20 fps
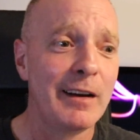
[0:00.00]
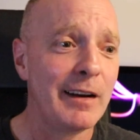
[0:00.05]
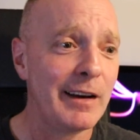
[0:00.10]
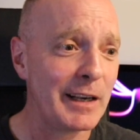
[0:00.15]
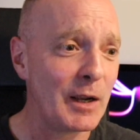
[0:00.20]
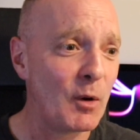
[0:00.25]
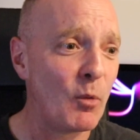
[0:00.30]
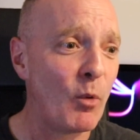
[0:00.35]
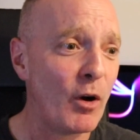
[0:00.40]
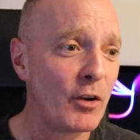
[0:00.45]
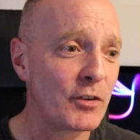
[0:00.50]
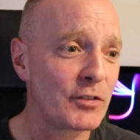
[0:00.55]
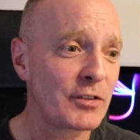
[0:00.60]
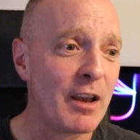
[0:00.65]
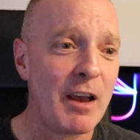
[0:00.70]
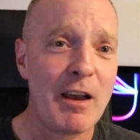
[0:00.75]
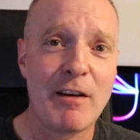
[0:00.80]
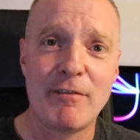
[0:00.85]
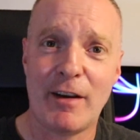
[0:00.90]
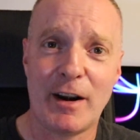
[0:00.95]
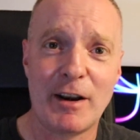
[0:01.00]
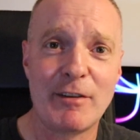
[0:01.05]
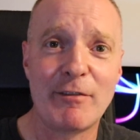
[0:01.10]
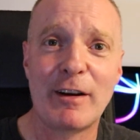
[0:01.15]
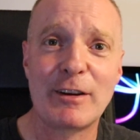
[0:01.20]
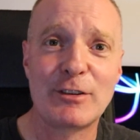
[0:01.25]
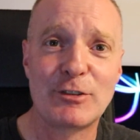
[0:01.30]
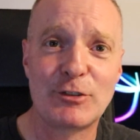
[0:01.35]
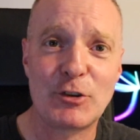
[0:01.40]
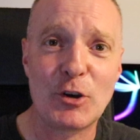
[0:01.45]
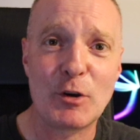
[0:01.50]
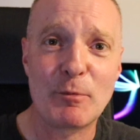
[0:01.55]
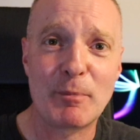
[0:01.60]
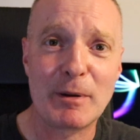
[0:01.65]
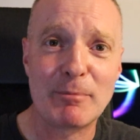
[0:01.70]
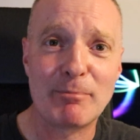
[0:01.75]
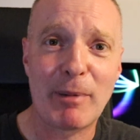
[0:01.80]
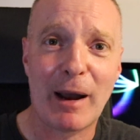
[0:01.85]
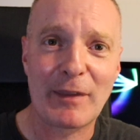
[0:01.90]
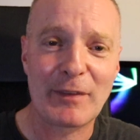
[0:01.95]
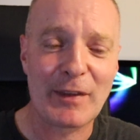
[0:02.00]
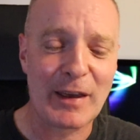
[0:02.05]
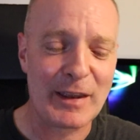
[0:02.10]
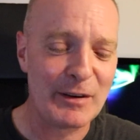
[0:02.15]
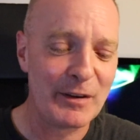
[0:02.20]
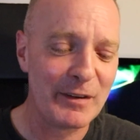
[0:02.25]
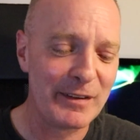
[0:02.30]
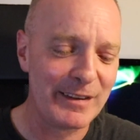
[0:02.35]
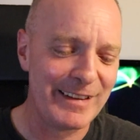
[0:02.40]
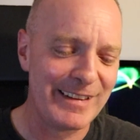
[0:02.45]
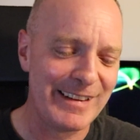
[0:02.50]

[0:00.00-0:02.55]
And I was very, very stupid back then.